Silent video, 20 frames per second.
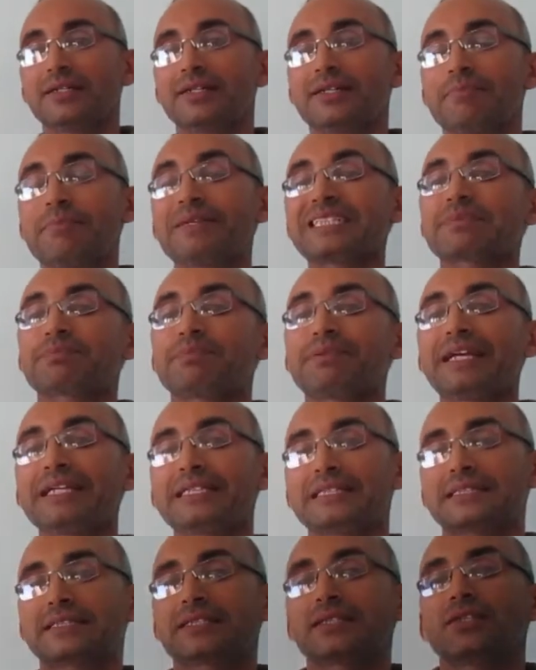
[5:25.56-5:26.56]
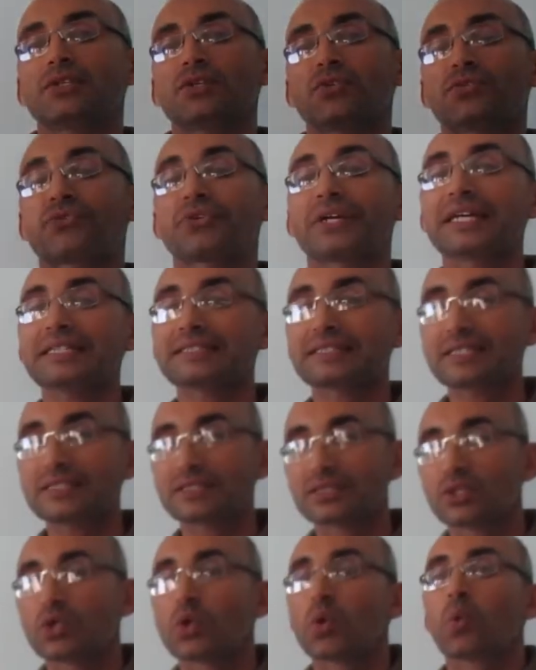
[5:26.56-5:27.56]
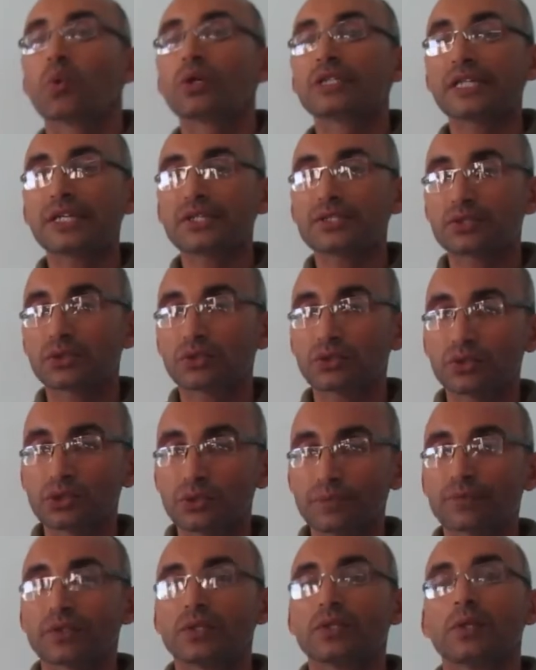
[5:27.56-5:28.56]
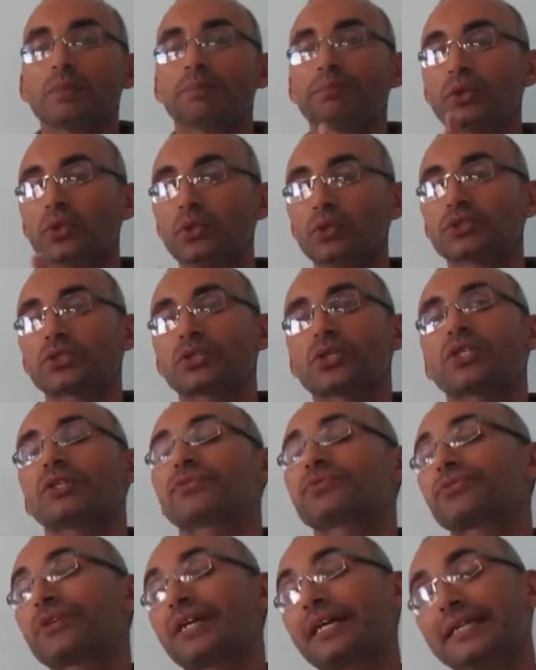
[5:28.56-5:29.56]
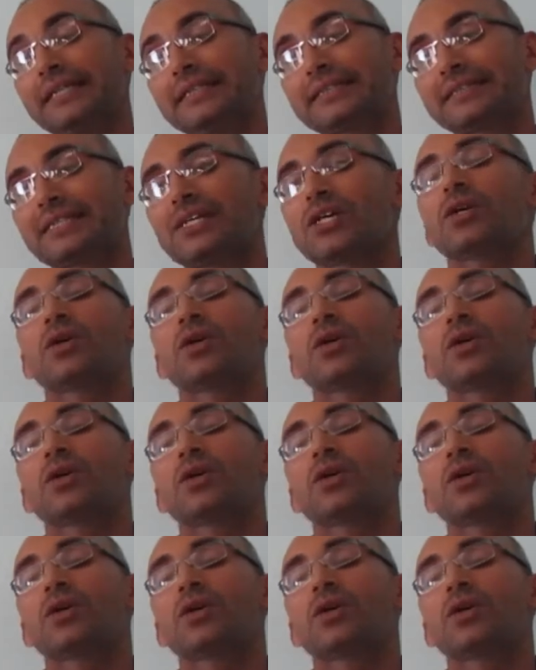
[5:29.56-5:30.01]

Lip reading: misplaced phrases, we need to put the phrase